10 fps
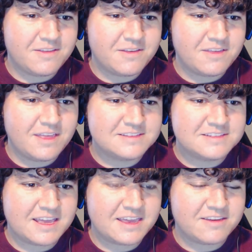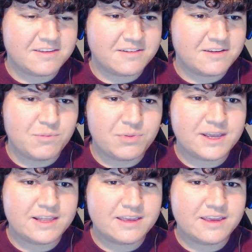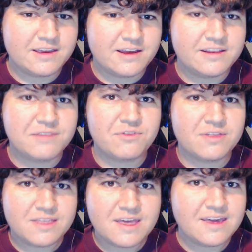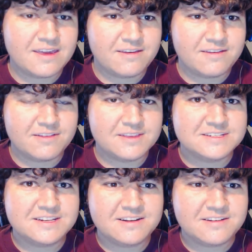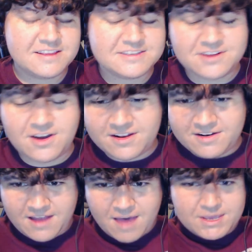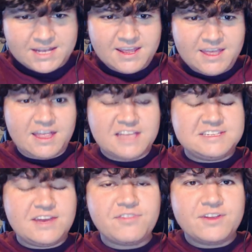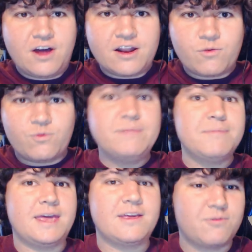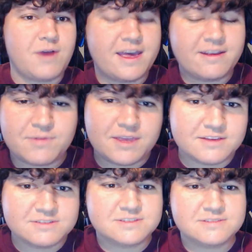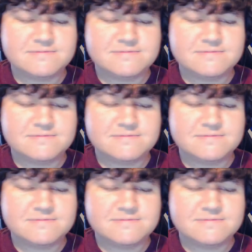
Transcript: It's like completely a different thing, isn't it? It's not. I mean, it's definitely not a remake, right? Because